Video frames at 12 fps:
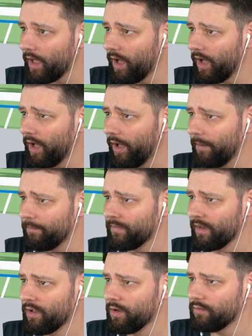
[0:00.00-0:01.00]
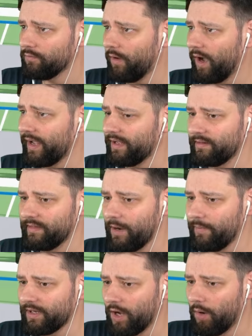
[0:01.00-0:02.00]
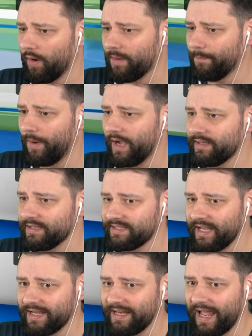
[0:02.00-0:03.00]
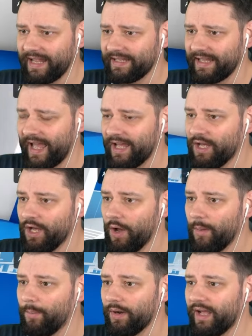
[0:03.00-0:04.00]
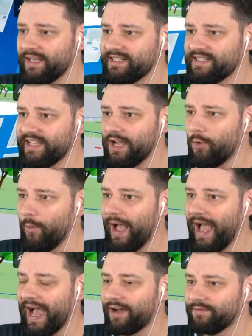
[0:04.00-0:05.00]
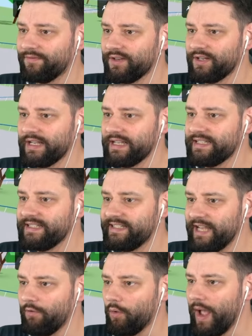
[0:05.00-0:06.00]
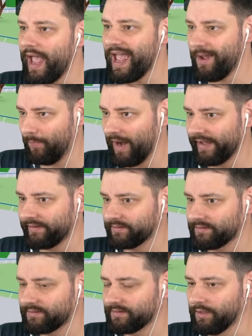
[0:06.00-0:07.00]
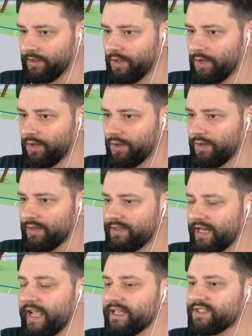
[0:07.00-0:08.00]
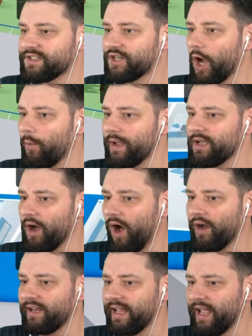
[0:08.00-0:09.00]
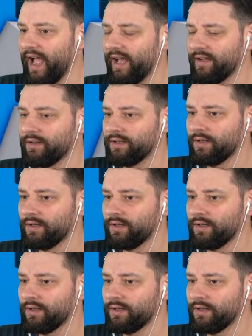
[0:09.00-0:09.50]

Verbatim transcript: Um, right there we go. I can buy the second hangar, but I still have zero airplanes. Tis going on here.